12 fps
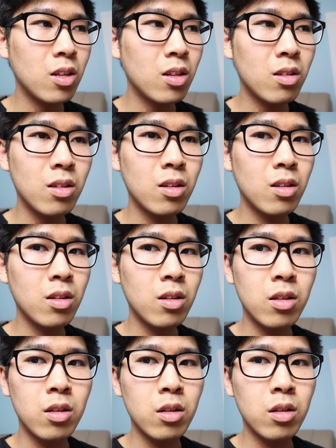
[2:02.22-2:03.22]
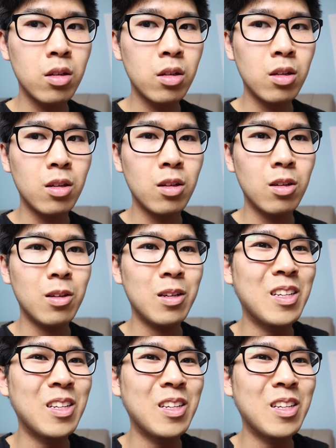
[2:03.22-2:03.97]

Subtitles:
Nothing is said.